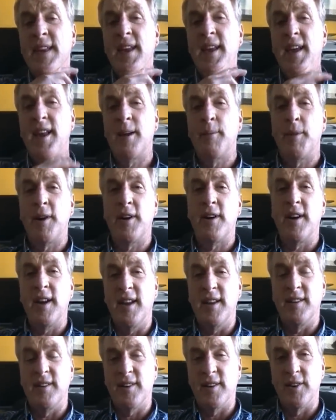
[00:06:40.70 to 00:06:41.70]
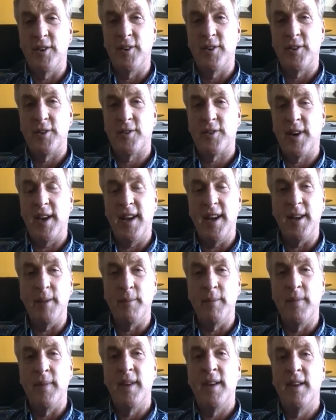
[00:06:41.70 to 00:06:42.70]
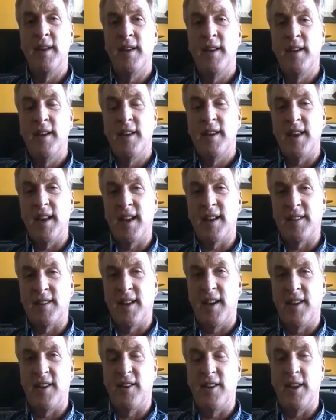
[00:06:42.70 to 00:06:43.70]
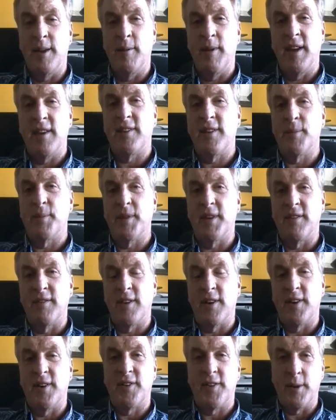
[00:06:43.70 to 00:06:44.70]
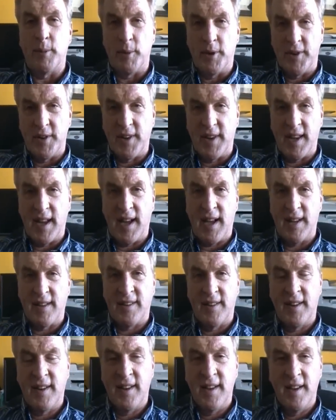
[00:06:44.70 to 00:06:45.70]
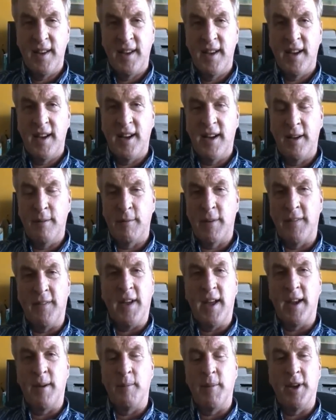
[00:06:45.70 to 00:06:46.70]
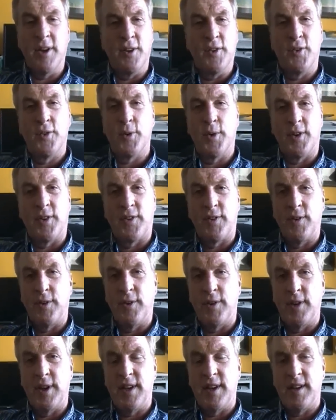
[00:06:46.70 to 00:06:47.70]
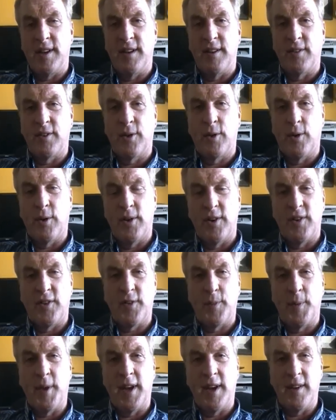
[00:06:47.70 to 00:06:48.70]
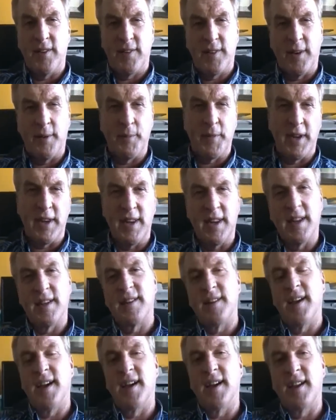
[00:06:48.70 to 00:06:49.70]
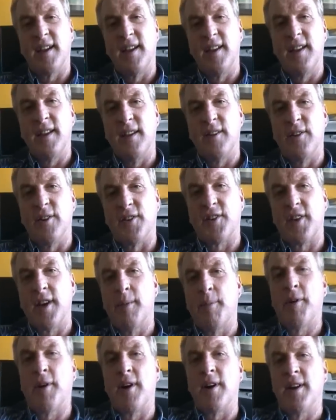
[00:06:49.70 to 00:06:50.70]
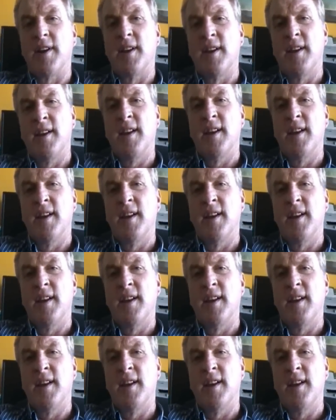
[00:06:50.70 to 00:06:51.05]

Canterbury and Duluth Trading. They got together and they made something very similar to that. Um, I've added my own twist to it, of course, but it's something that uh, Horace Kephart